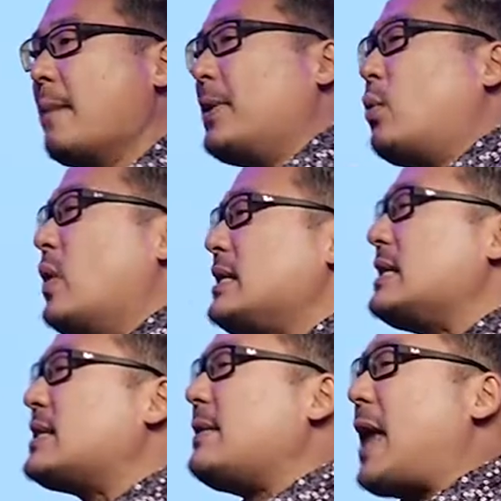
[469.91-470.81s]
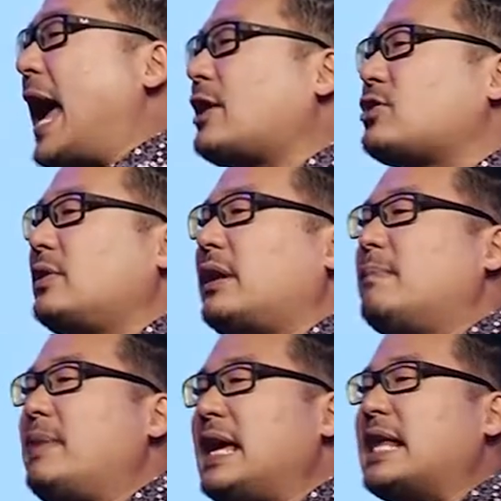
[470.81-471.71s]
But what does it actually
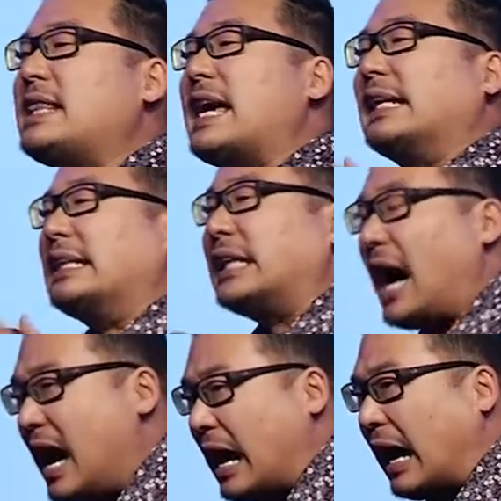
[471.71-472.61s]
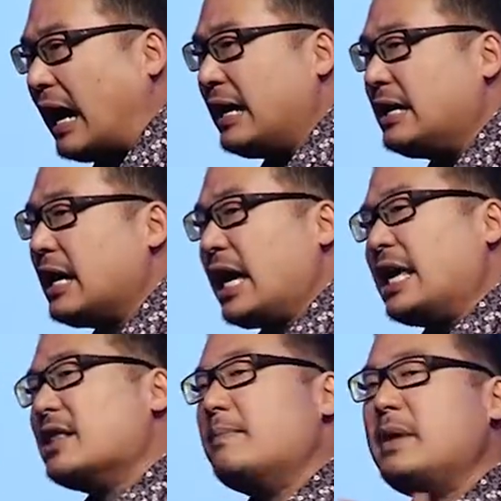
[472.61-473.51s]
mean that God,
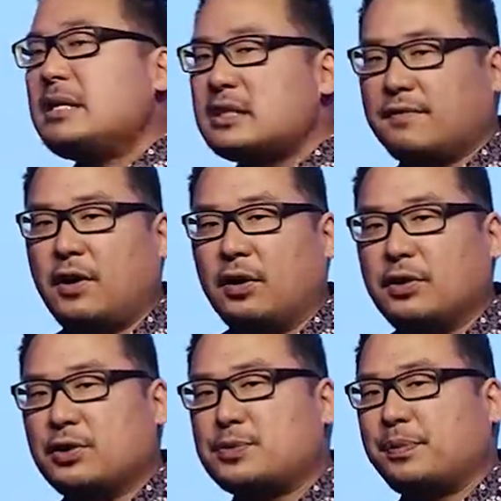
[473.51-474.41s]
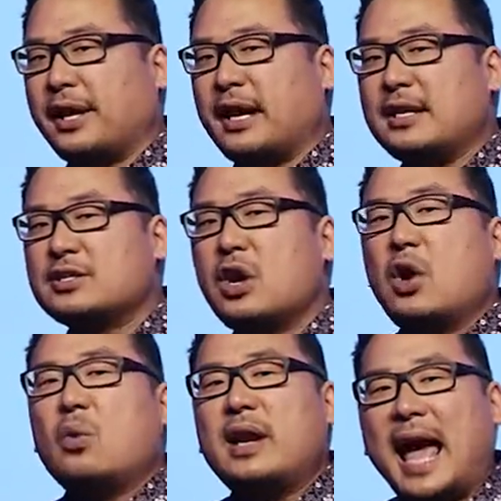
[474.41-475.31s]
in the midst of all those plans,
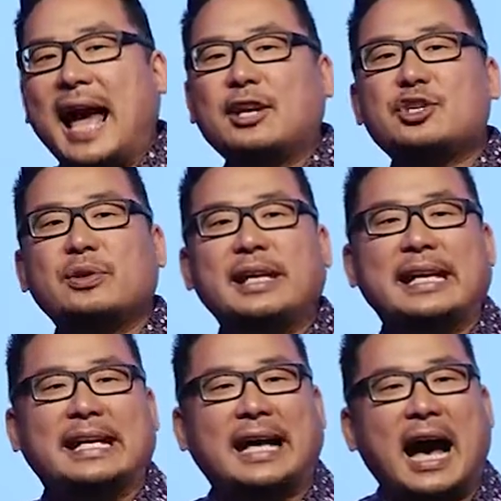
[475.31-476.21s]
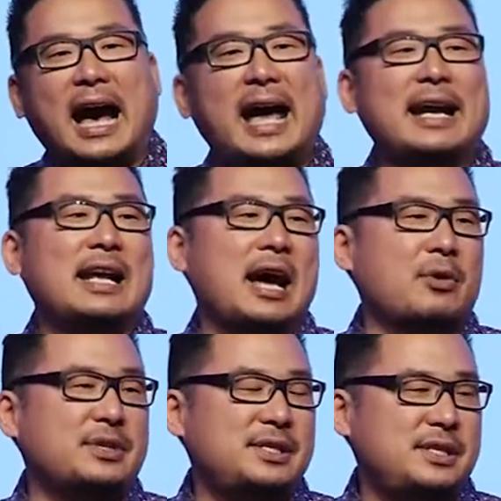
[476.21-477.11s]
would actually guide
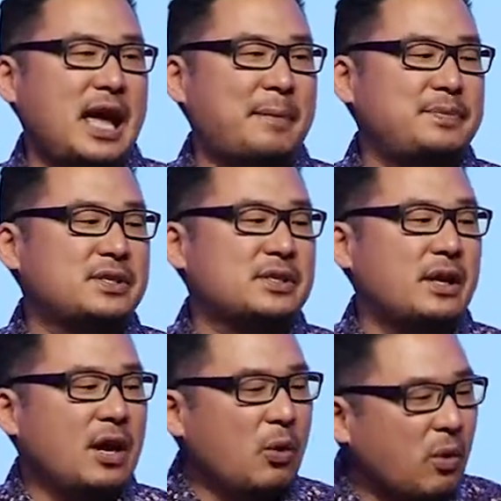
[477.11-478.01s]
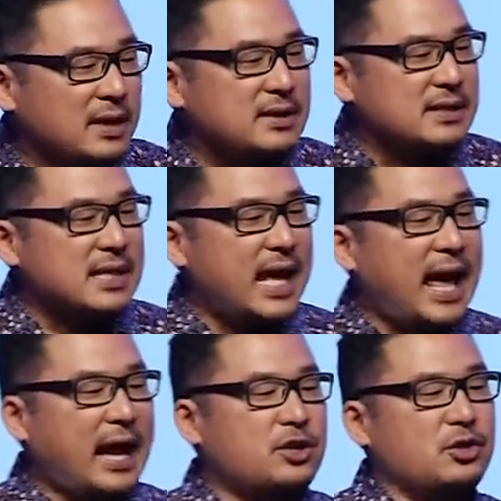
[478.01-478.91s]
our steps? What does that
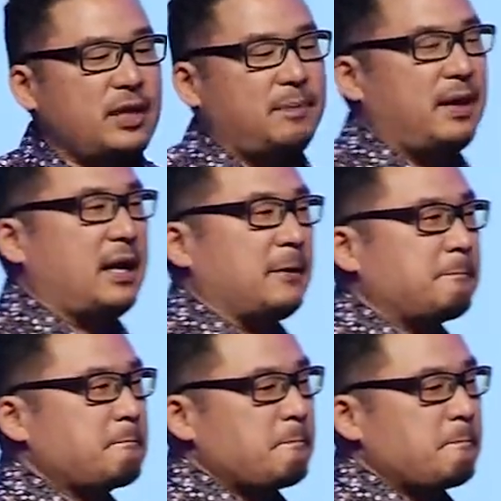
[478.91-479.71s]
actually mean?